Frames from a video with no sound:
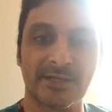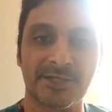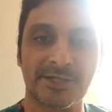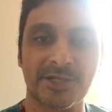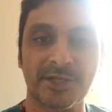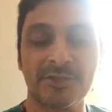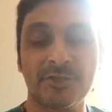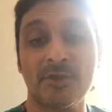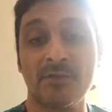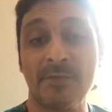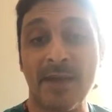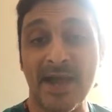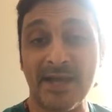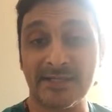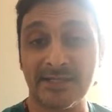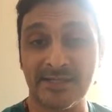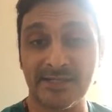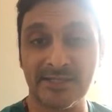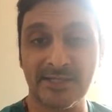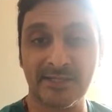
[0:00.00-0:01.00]
So no
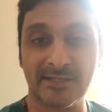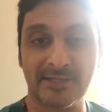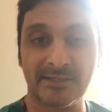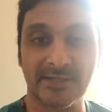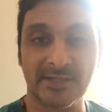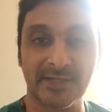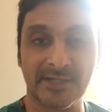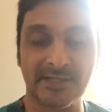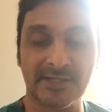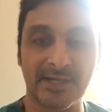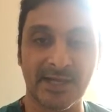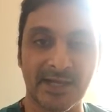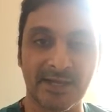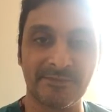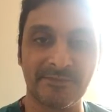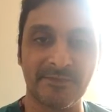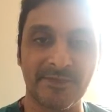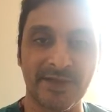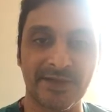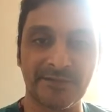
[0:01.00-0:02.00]
mat is needed.
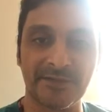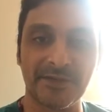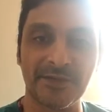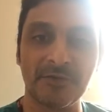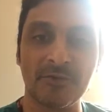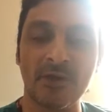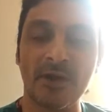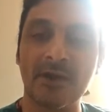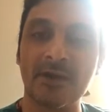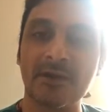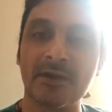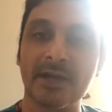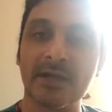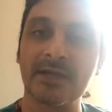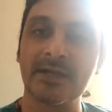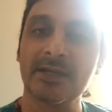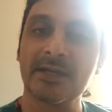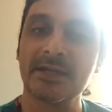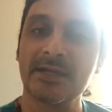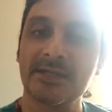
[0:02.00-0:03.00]
Anytime, wherever you are,
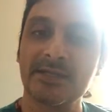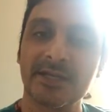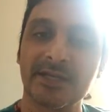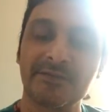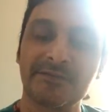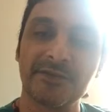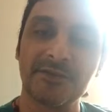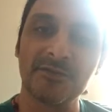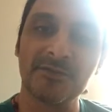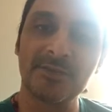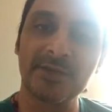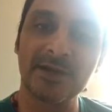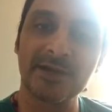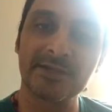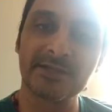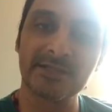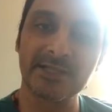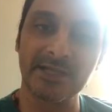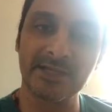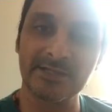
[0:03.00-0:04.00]
take a few
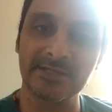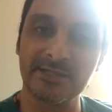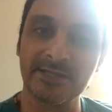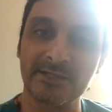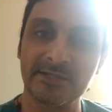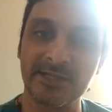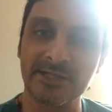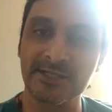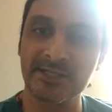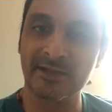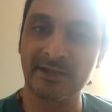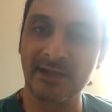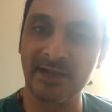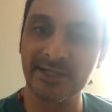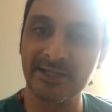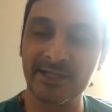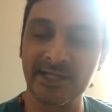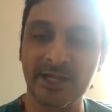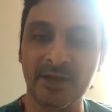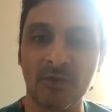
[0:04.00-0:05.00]
breaths and just
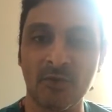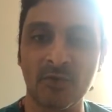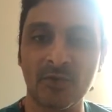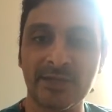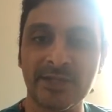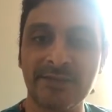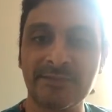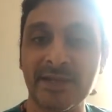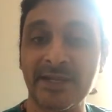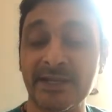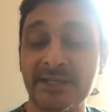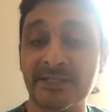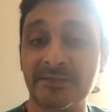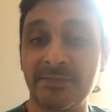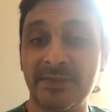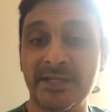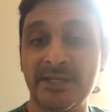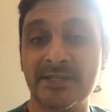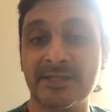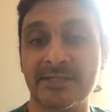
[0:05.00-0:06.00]
lightly hold them and
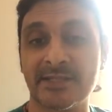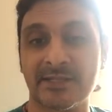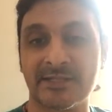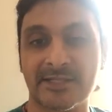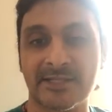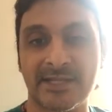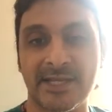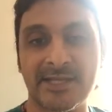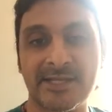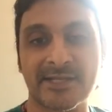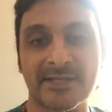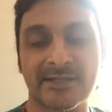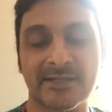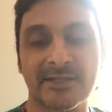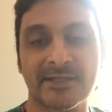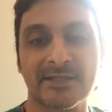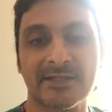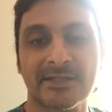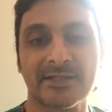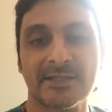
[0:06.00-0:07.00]
experience that state.
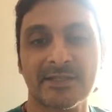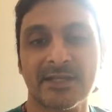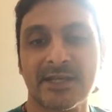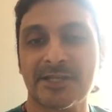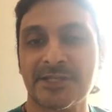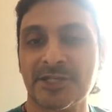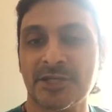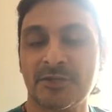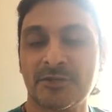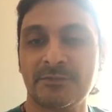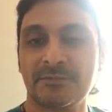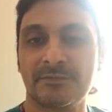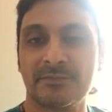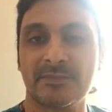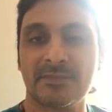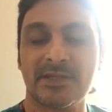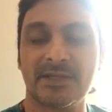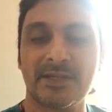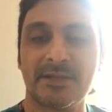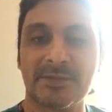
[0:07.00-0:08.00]
So,
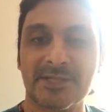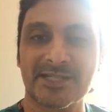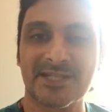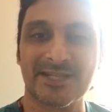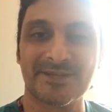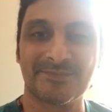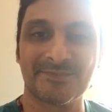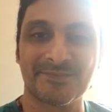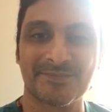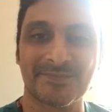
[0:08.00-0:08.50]
namaste.